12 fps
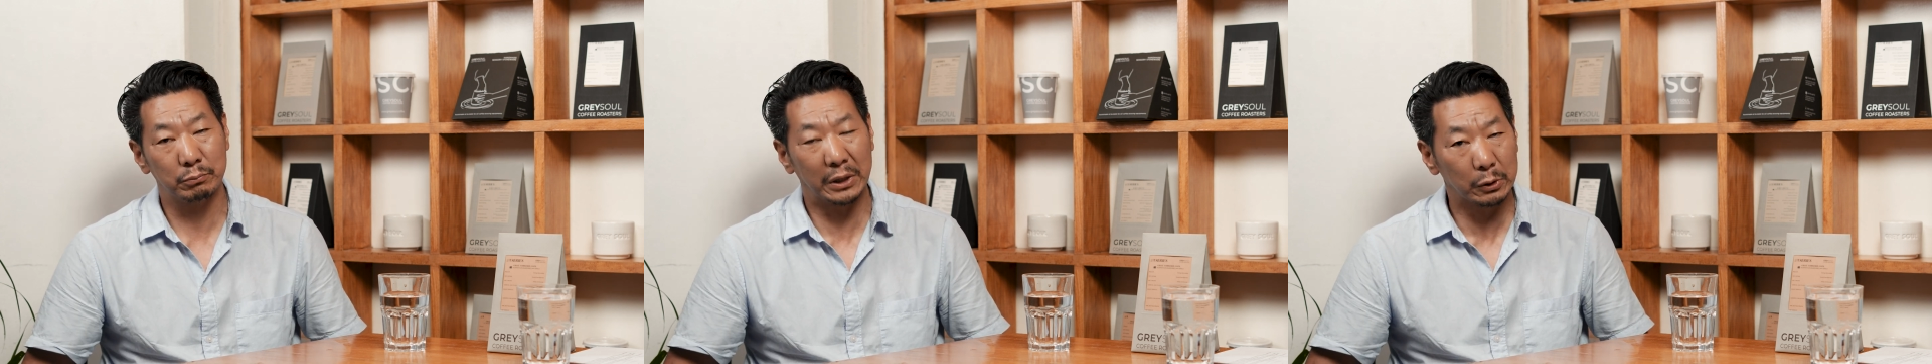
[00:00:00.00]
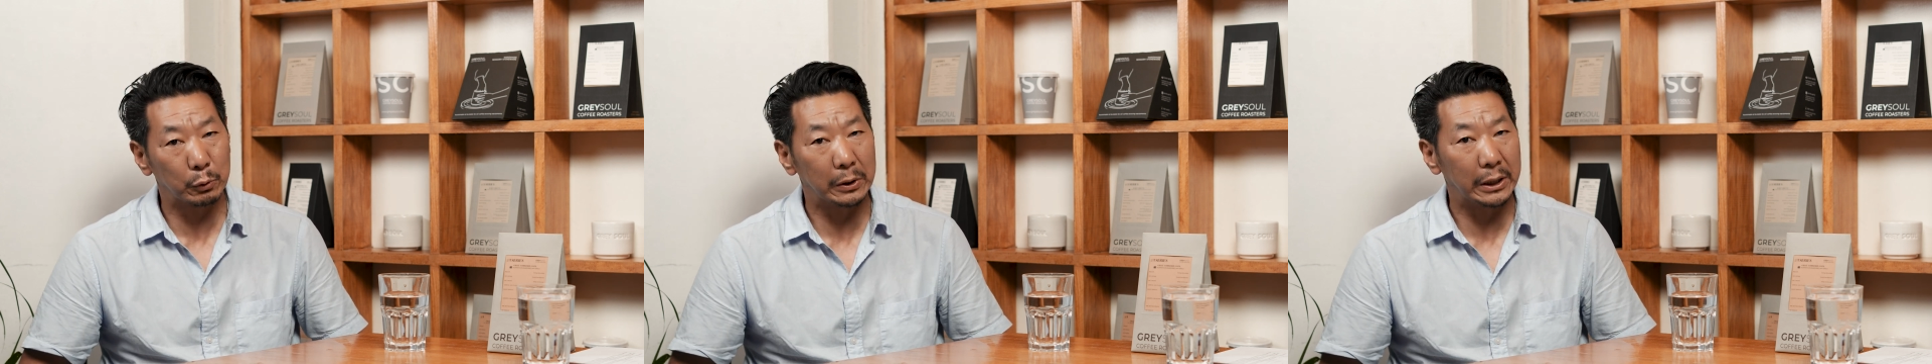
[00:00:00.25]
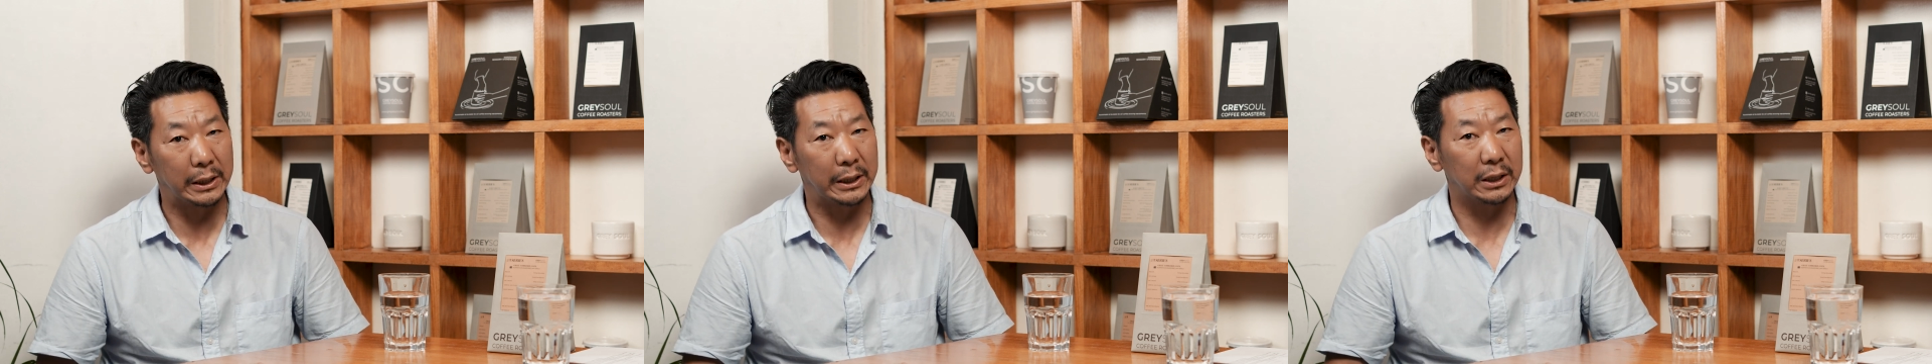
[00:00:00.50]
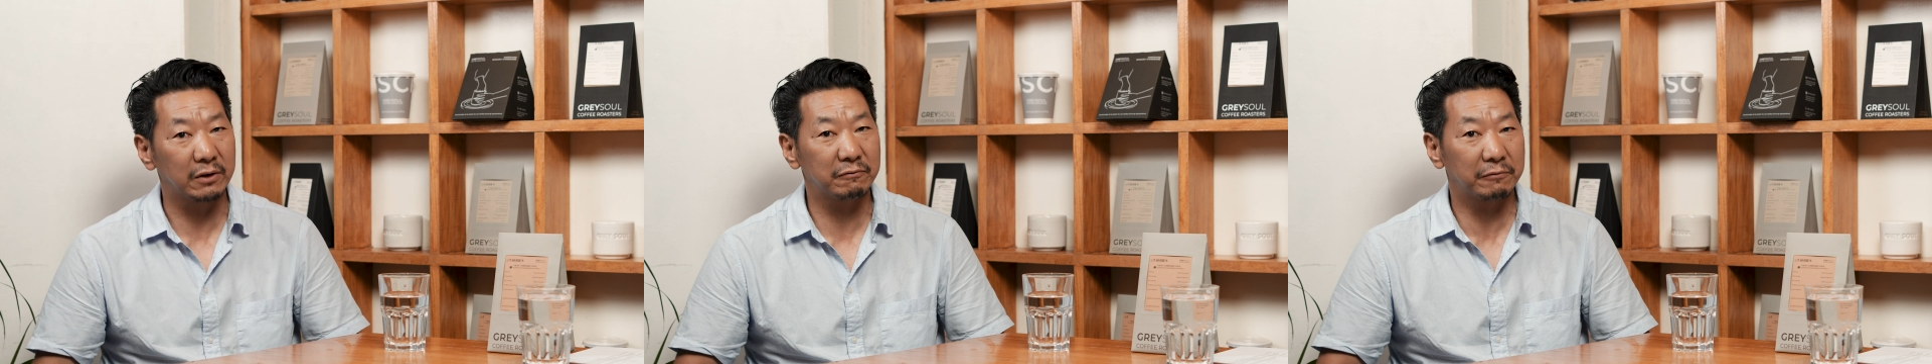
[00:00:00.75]

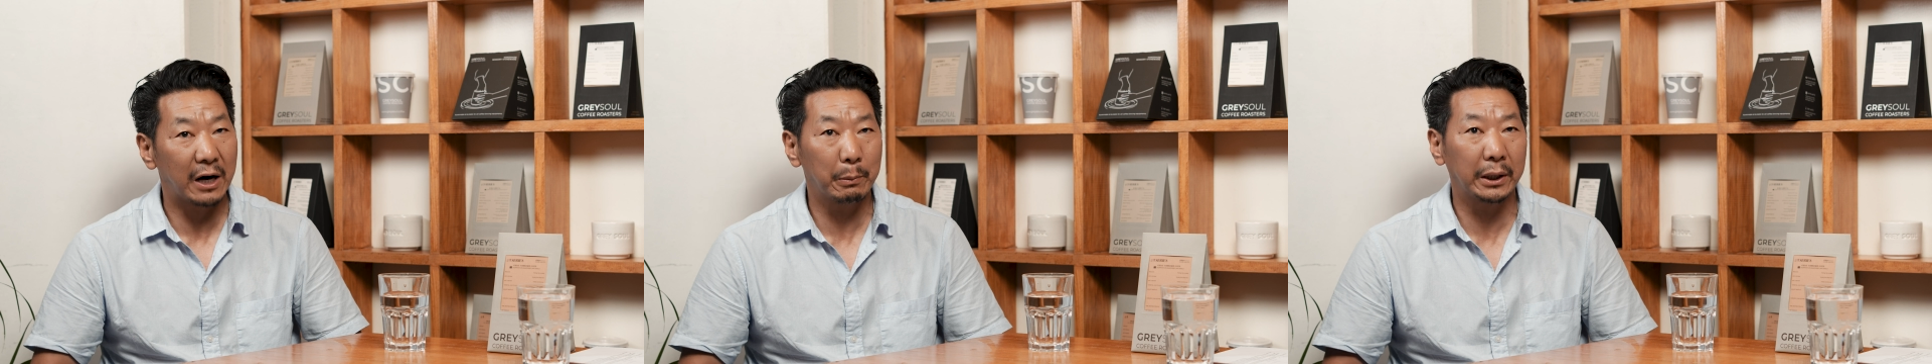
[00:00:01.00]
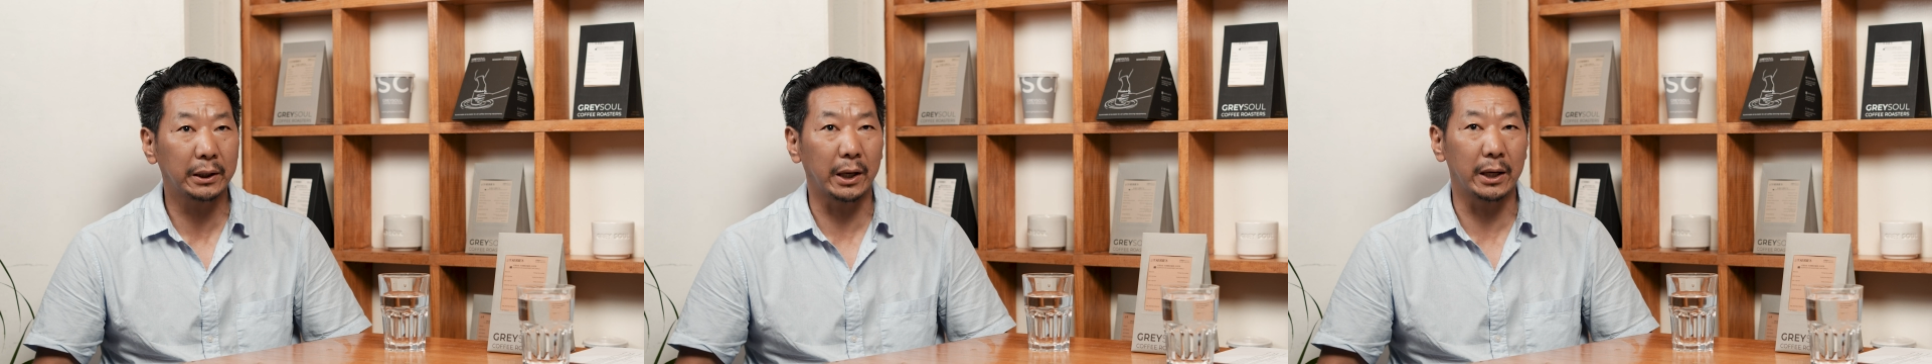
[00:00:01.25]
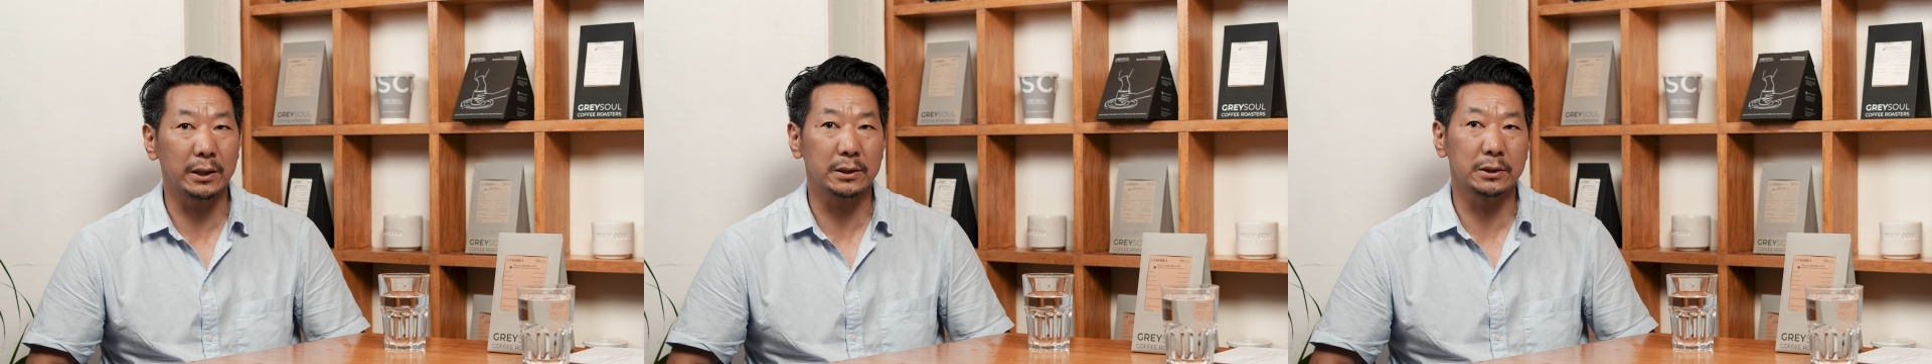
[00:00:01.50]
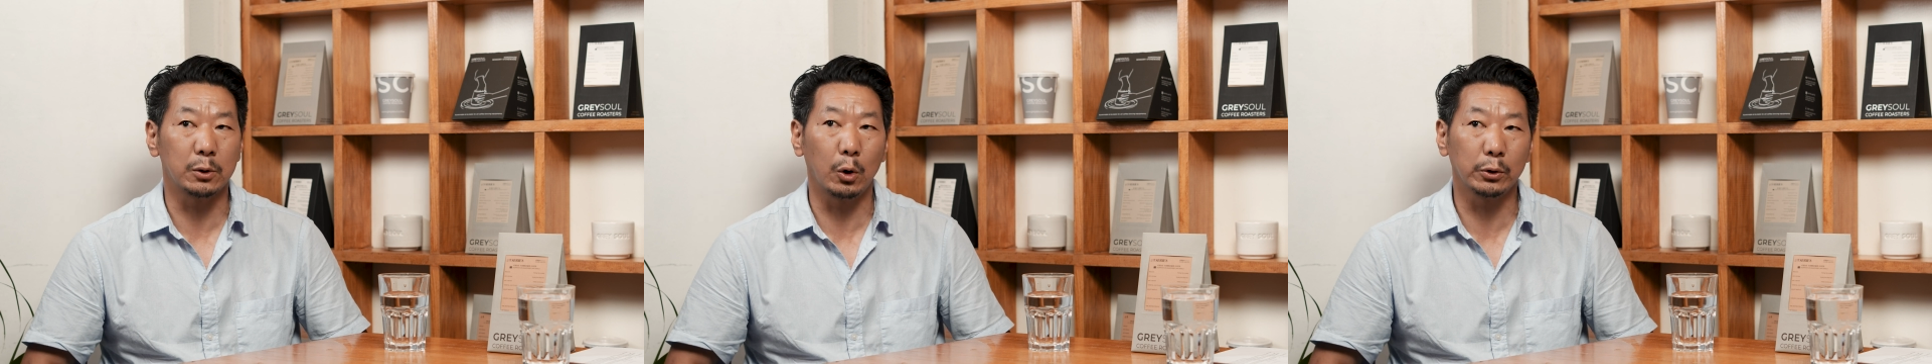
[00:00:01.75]
particularly farming
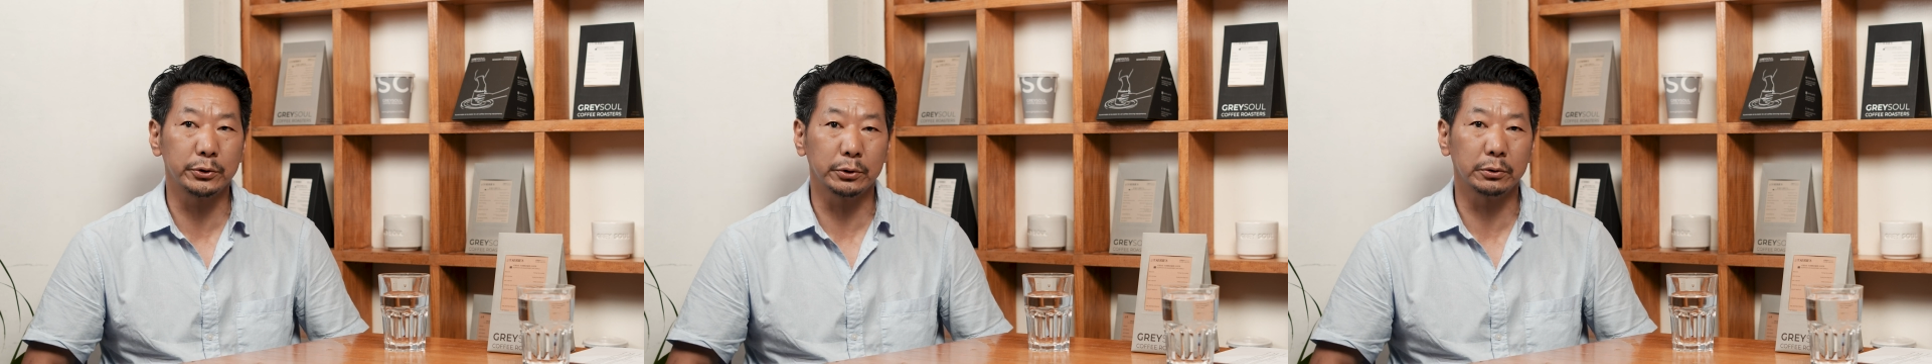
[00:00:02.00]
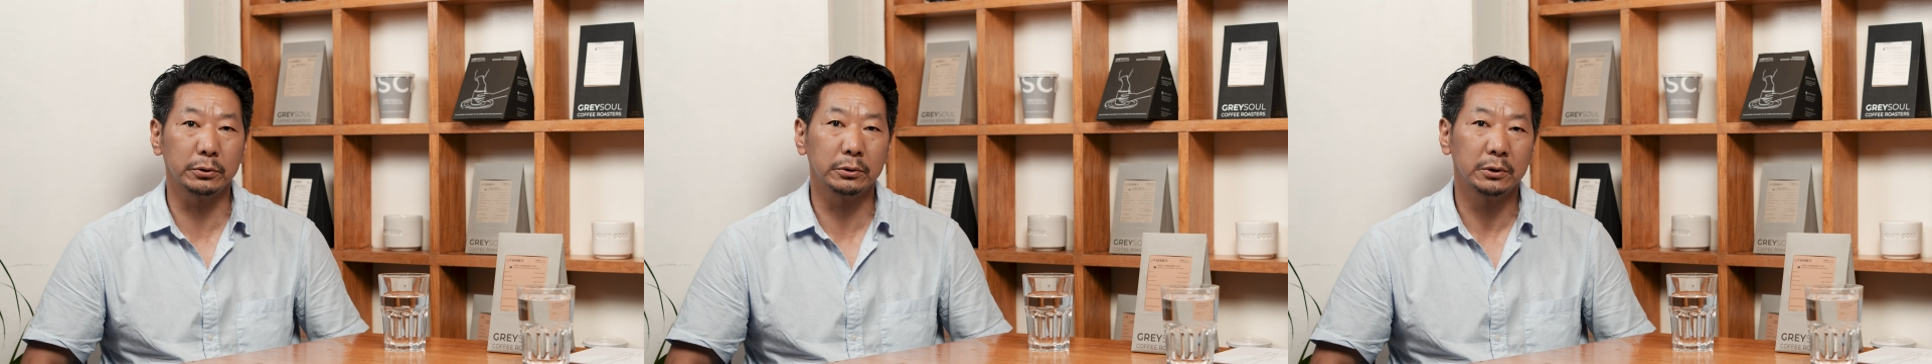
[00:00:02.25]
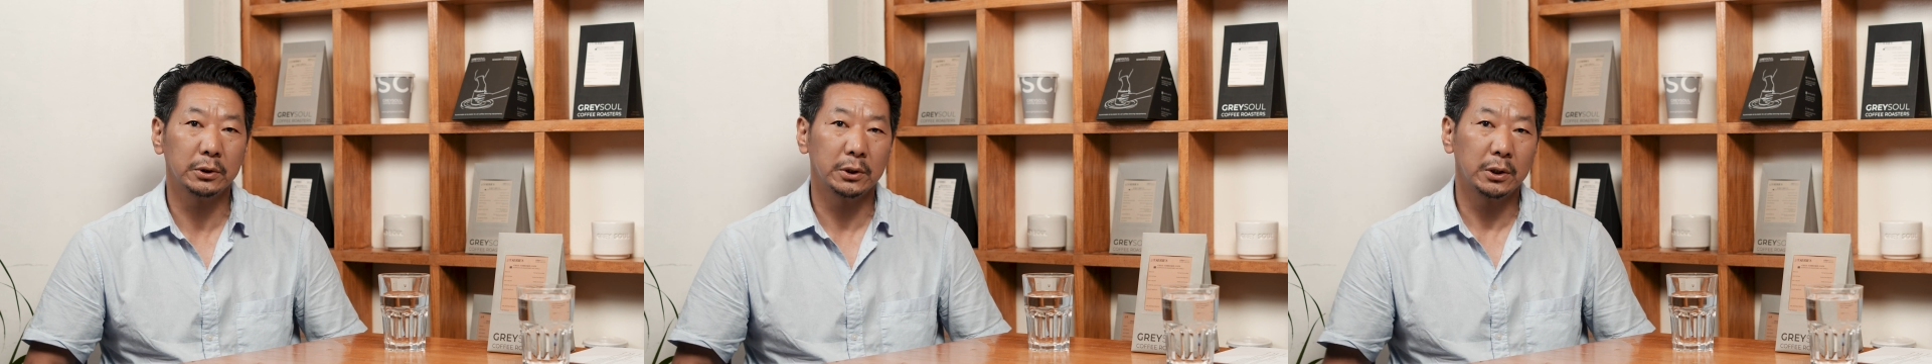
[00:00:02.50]
and also